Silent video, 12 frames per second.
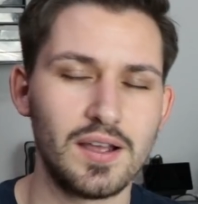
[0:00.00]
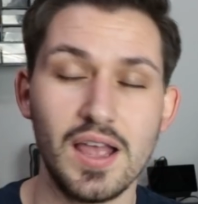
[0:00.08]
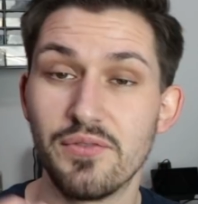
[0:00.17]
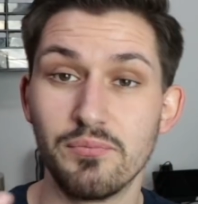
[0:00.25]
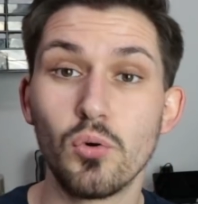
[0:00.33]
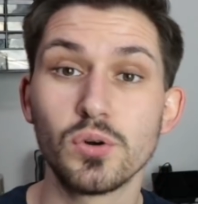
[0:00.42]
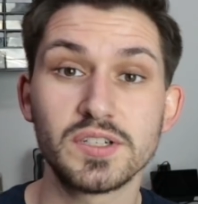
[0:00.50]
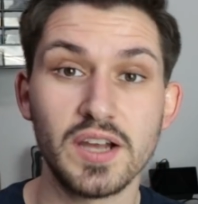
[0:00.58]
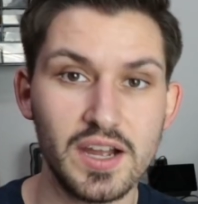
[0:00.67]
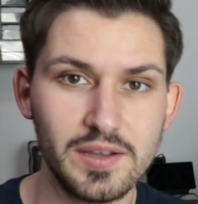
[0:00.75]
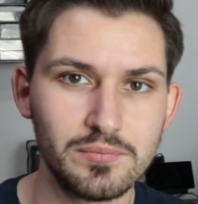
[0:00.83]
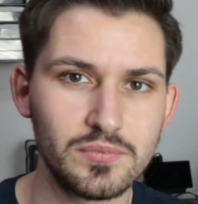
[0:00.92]
have more
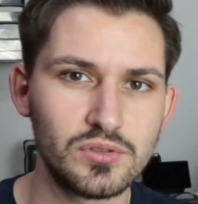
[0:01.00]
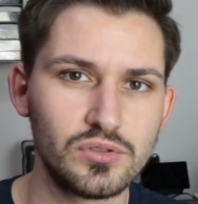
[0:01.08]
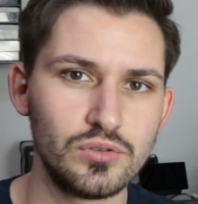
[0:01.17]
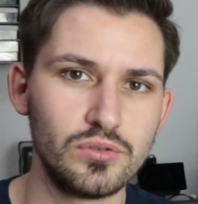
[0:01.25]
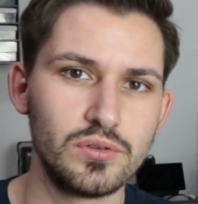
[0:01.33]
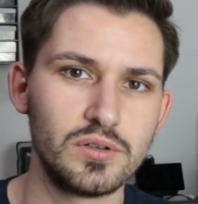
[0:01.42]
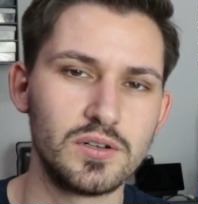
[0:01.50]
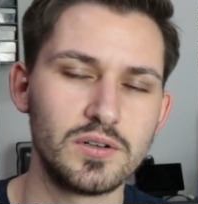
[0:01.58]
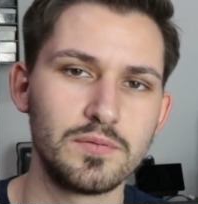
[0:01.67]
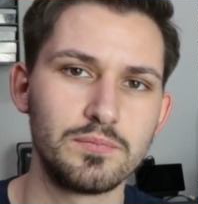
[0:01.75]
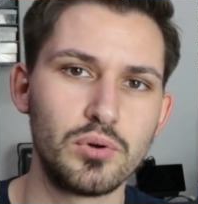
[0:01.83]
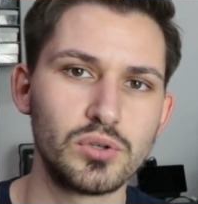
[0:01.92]
time
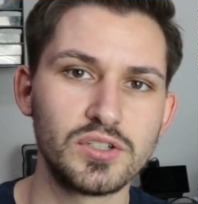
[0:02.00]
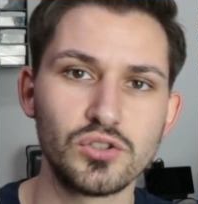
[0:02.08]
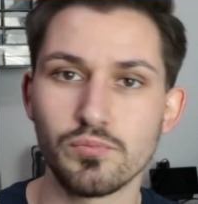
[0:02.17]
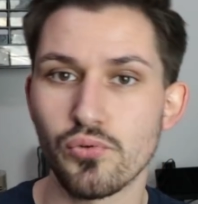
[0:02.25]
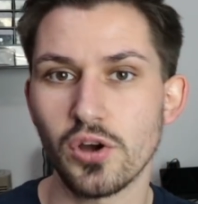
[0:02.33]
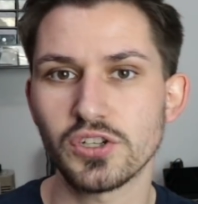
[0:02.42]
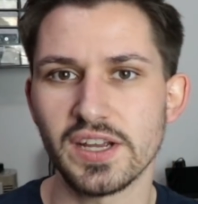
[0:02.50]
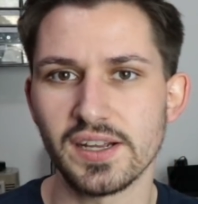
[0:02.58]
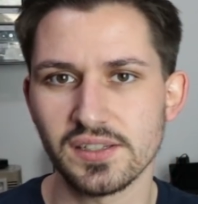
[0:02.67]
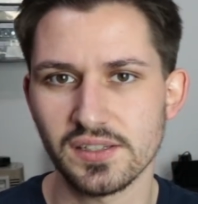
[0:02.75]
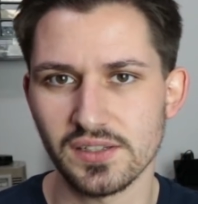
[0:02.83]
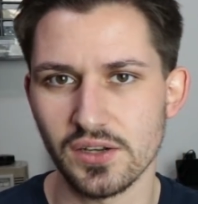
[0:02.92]
to put into
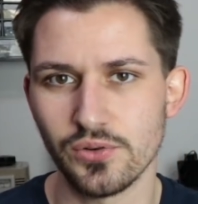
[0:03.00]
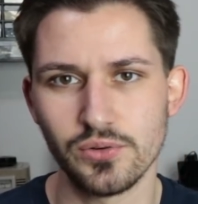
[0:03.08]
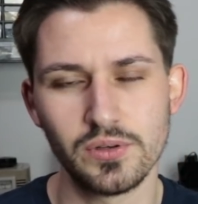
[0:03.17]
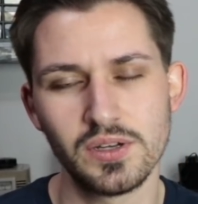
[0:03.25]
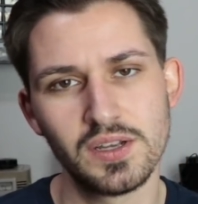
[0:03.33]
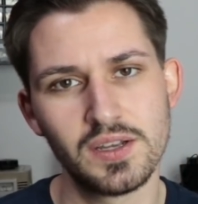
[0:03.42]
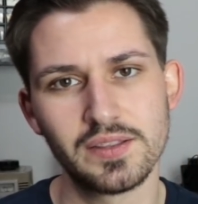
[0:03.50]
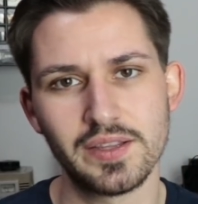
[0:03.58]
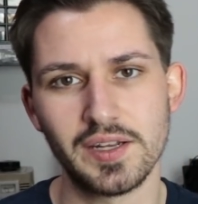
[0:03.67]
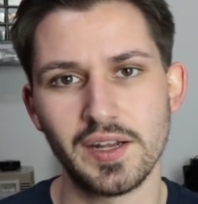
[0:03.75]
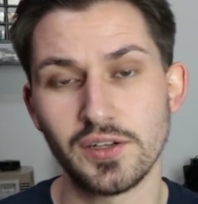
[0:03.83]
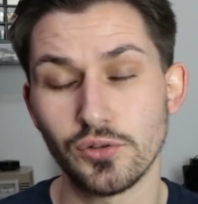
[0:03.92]
projects, so
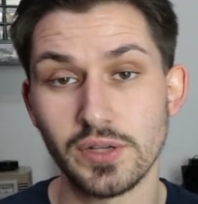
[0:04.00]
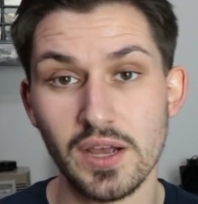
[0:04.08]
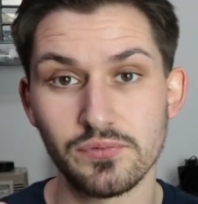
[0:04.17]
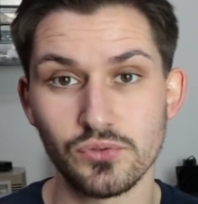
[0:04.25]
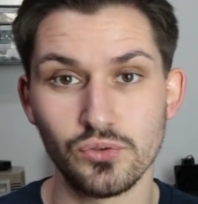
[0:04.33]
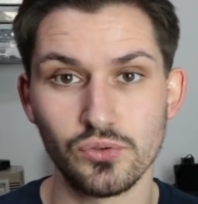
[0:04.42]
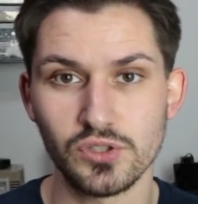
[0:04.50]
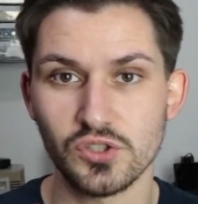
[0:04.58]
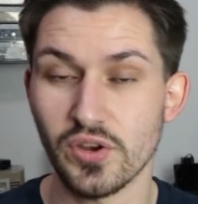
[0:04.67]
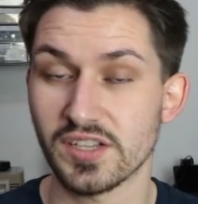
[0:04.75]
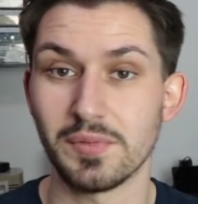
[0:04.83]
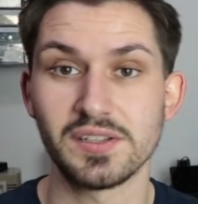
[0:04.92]
that I don't have to
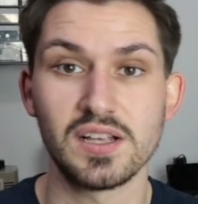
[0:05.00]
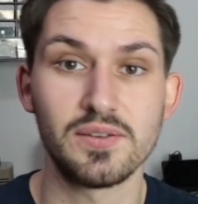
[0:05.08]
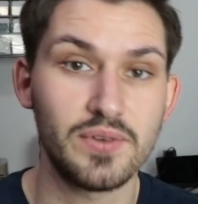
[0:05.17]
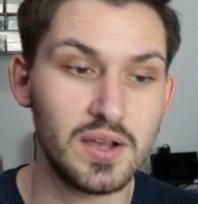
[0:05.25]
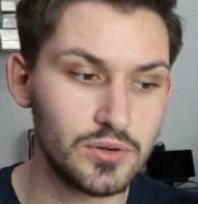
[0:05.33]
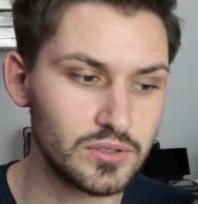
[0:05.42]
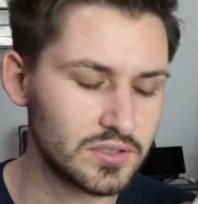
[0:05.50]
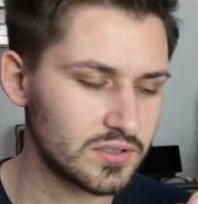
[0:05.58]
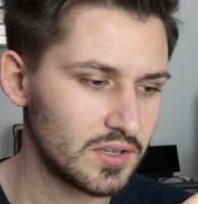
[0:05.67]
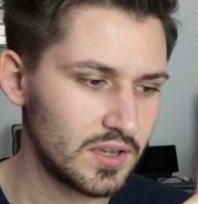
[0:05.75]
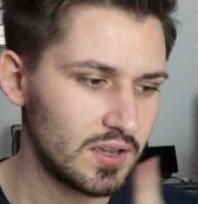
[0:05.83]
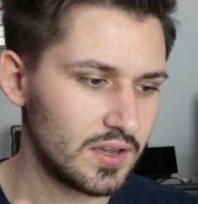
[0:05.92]
stress myself out,
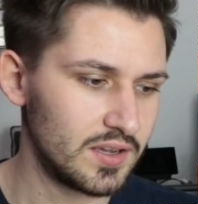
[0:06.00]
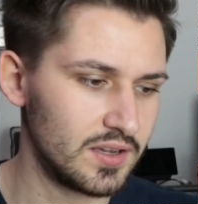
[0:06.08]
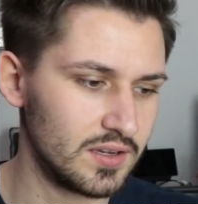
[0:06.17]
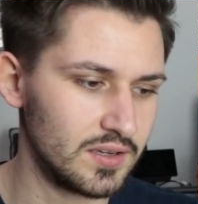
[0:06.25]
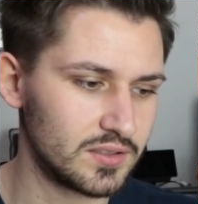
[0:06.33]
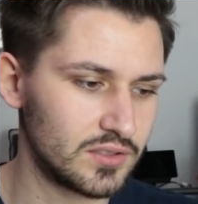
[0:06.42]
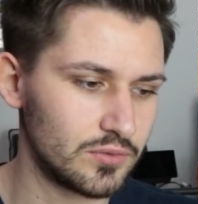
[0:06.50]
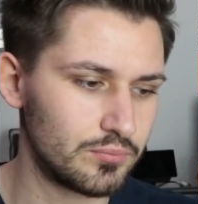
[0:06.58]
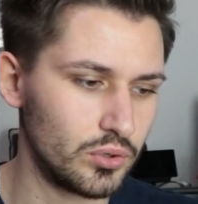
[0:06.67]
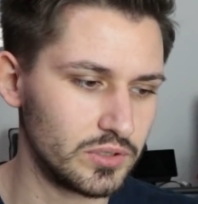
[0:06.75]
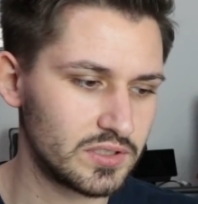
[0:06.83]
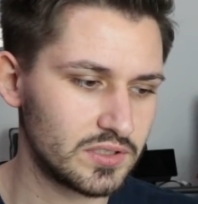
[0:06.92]

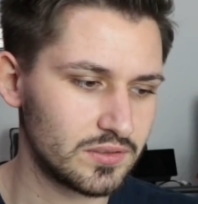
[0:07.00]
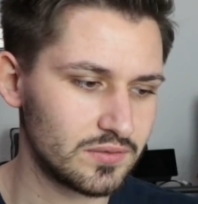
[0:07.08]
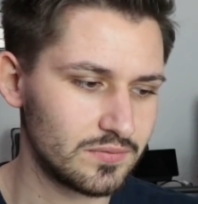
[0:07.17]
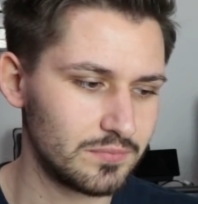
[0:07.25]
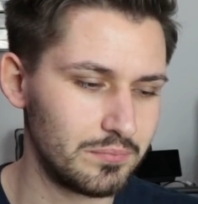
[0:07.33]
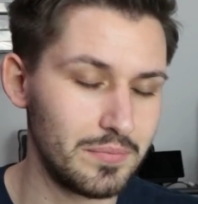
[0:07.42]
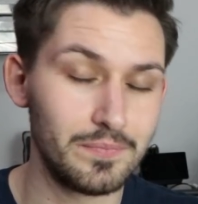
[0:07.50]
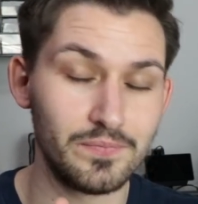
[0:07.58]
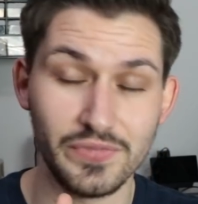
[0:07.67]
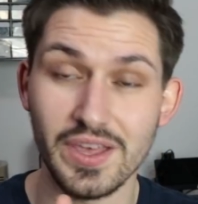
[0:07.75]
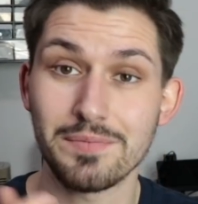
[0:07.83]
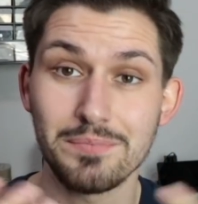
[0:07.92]
don't put
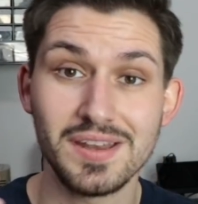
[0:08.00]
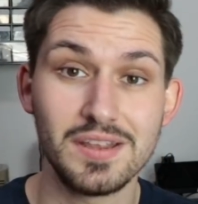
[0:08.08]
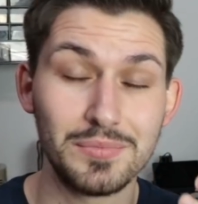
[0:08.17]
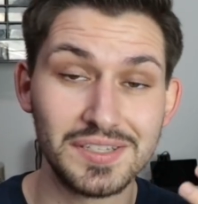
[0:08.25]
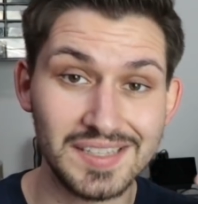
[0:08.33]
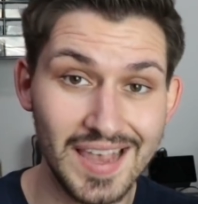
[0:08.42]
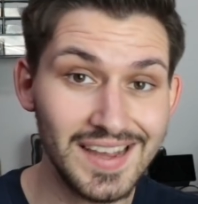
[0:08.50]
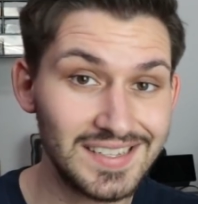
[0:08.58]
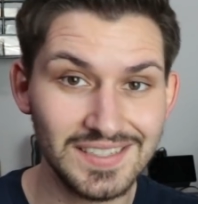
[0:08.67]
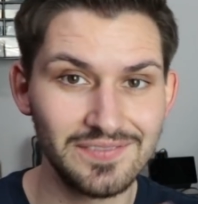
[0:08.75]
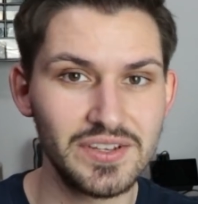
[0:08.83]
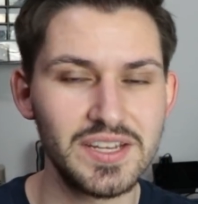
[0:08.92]
that many
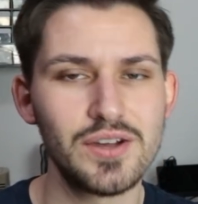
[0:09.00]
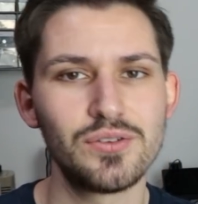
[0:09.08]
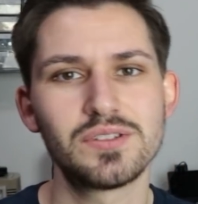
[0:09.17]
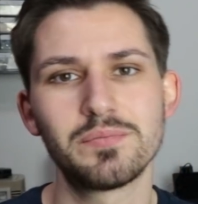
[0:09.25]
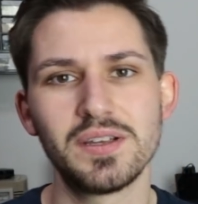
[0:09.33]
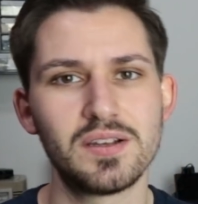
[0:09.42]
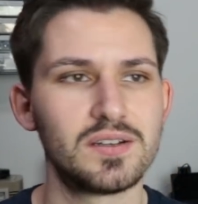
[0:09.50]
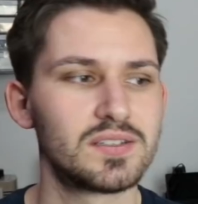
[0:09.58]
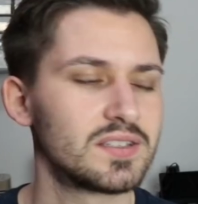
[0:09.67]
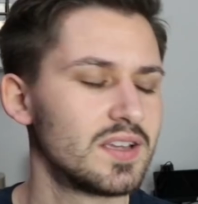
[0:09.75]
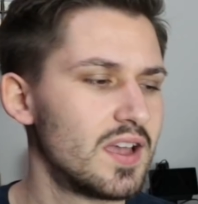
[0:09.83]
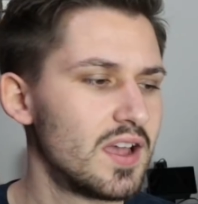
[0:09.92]
mistakes in videos,
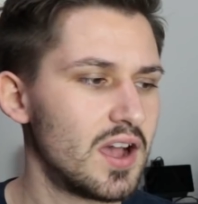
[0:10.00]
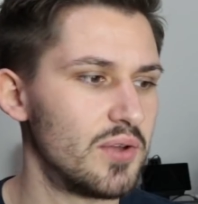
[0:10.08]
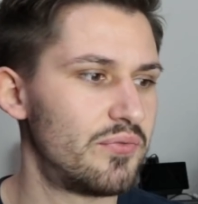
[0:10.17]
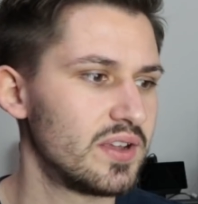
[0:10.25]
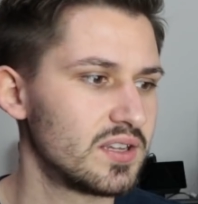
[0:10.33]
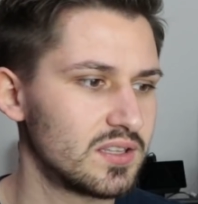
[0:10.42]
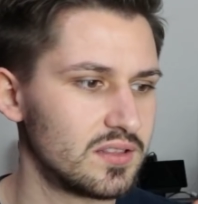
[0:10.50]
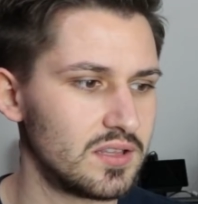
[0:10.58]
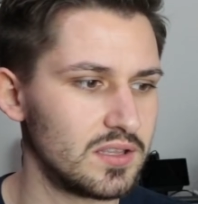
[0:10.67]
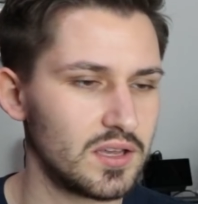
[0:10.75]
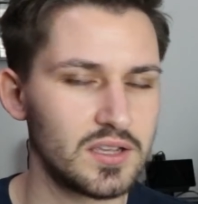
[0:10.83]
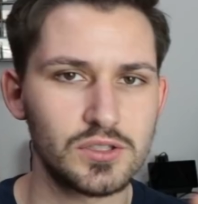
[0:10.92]
because I think in
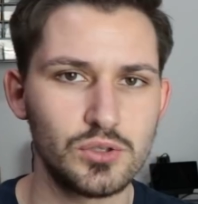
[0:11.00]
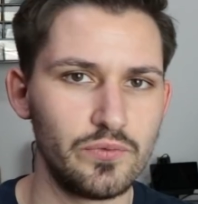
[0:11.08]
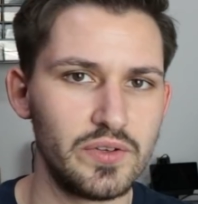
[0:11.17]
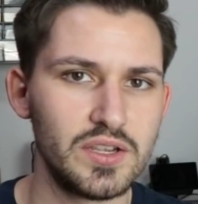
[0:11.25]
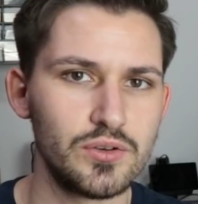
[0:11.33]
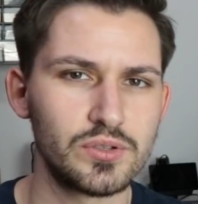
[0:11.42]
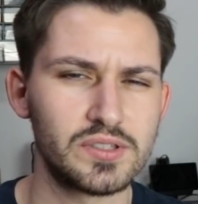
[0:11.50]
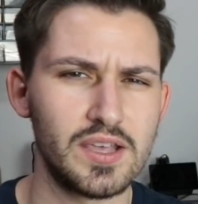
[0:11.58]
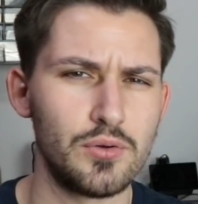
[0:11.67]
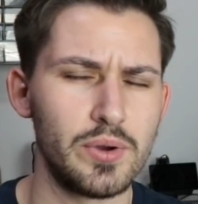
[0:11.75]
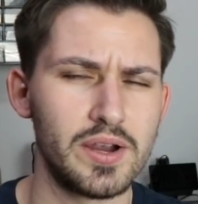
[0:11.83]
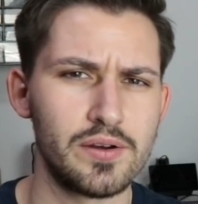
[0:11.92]
the last 2 videos
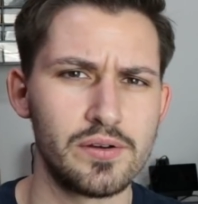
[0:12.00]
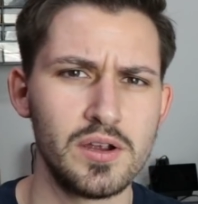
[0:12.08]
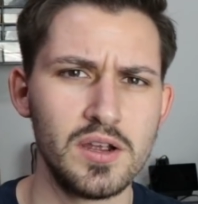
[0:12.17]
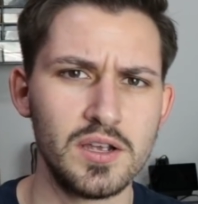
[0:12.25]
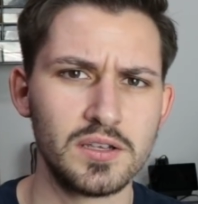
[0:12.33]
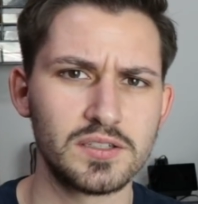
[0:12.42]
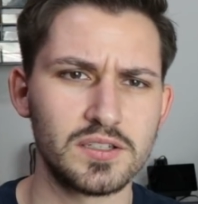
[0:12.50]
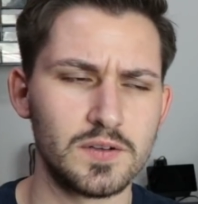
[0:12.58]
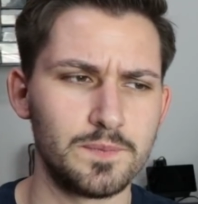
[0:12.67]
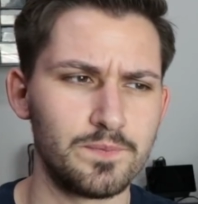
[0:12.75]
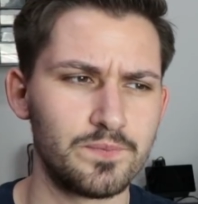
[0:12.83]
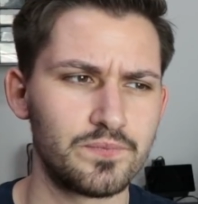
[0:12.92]
there were
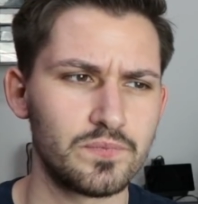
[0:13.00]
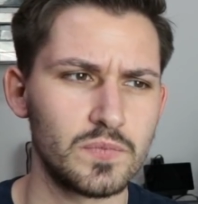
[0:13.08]
some